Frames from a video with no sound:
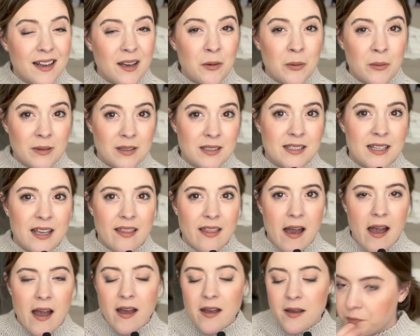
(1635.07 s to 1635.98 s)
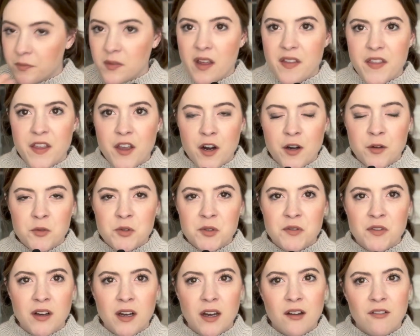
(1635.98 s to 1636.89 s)
I will say that. The yarn was
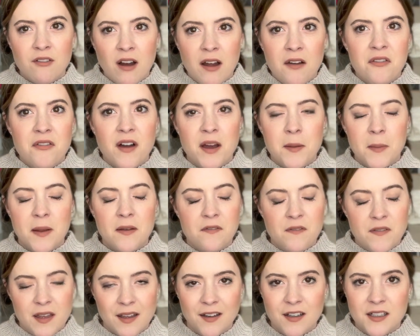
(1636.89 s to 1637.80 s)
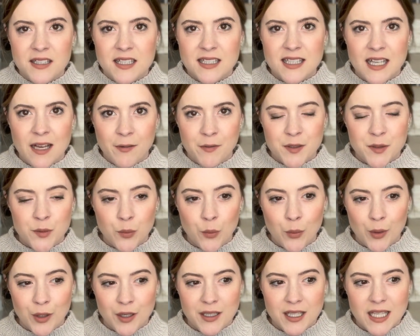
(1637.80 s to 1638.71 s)
very rough on my fingers as I was
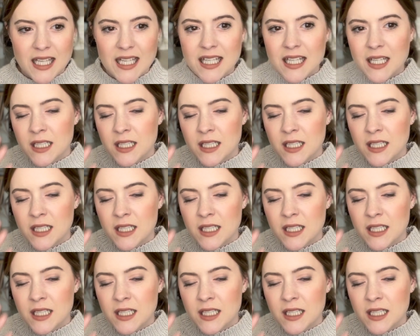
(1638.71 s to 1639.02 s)
working.